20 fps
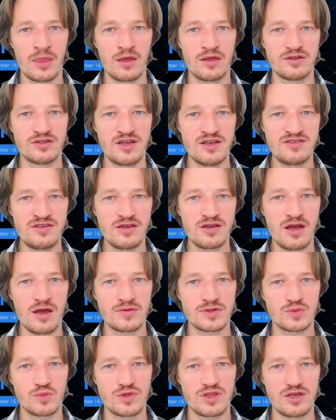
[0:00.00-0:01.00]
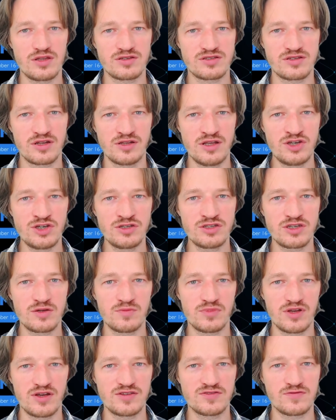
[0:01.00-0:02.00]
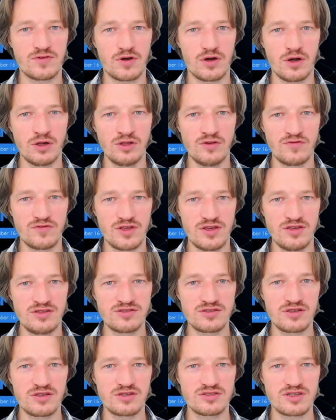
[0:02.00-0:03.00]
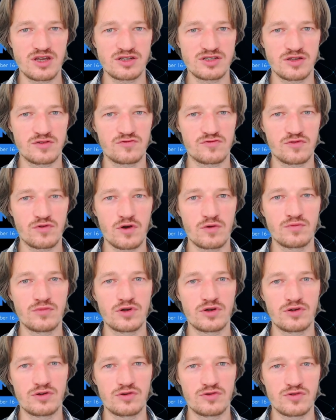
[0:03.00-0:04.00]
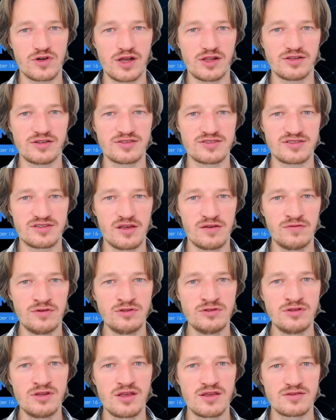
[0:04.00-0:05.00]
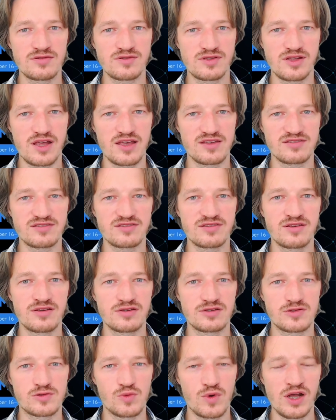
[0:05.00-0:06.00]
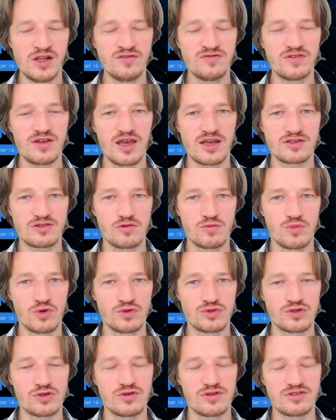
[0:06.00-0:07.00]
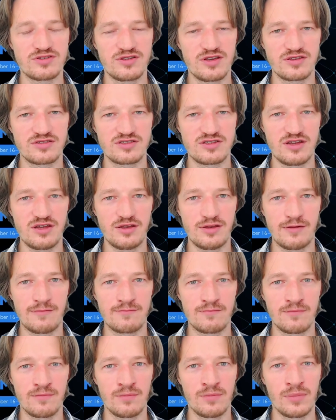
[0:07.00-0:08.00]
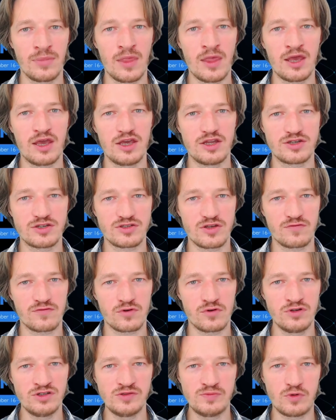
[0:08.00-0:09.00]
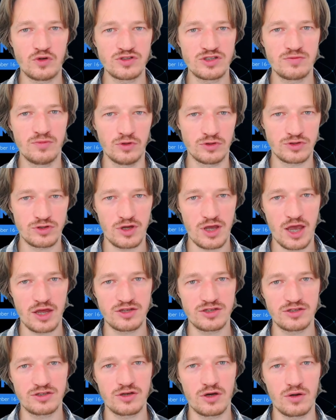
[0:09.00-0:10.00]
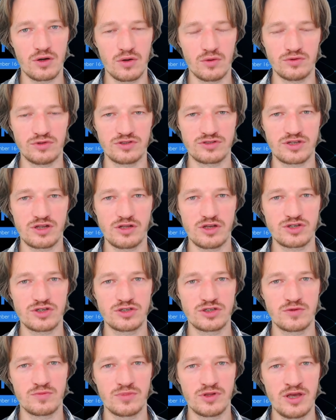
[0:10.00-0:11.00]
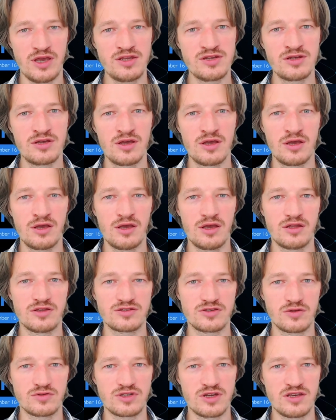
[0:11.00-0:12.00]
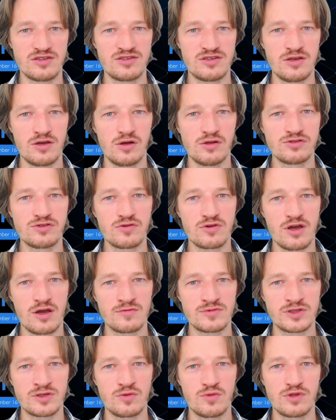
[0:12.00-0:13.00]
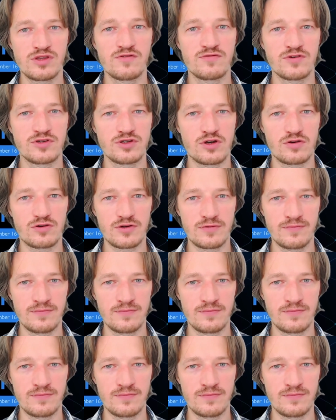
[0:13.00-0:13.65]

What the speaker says: Tessia comes with installation templates for all of these, starting from RHEL 7/12 and Ubuntu 16. It is of course possible to add your own installation template, and so Tessia also comes with a Fedora.